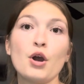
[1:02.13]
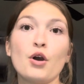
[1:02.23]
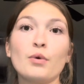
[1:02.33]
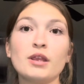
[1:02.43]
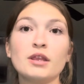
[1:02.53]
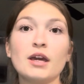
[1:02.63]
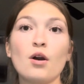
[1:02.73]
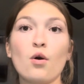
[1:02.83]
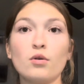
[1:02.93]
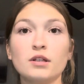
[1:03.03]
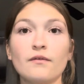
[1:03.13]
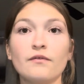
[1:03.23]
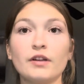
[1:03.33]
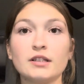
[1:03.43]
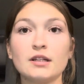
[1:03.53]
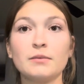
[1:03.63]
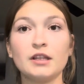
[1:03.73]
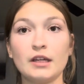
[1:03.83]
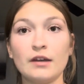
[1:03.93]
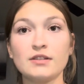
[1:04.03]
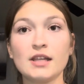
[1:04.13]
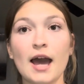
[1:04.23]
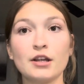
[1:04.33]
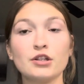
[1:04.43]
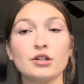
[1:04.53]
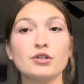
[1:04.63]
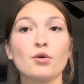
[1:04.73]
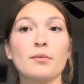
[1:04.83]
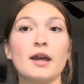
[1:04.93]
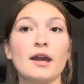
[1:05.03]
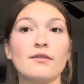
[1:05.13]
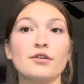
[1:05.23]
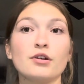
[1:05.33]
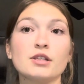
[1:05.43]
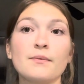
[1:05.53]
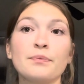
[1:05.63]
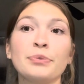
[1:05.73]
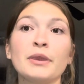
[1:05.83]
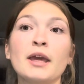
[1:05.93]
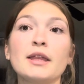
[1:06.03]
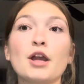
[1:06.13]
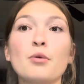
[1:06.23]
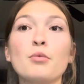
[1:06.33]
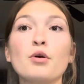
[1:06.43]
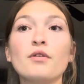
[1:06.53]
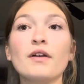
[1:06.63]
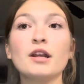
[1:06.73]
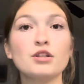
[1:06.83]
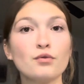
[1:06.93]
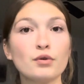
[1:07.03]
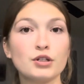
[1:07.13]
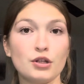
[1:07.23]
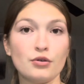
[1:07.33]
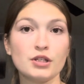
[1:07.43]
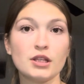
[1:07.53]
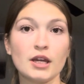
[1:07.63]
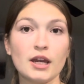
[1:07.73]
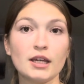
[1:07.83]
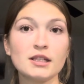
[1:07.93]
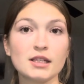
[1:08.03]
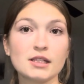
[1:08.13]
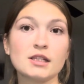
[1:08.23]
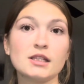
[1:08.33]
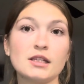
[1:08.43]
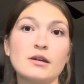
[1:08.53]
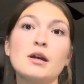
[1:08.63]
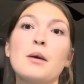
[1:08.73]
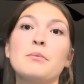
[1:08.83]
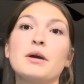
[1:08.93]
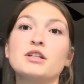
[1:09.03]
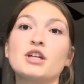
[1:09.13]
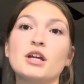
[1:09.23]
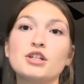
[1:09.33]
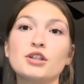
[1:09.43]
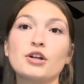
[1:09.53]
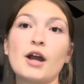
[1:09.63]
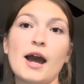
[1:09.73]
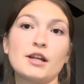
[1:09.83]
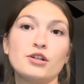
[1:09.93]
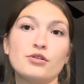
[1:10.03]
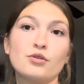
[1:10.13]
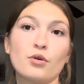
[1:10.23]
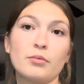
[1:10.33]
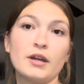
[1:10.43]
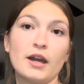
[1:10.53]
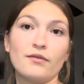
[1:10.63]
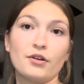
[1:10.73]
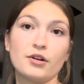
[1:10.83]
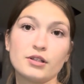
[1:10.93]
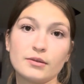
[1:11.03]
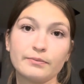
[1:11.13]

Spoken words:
when they hold conflicting beliefs, attitudes, or behaviors. They are motivated to reduce the inconsistency by changing their attitudes or behaviors.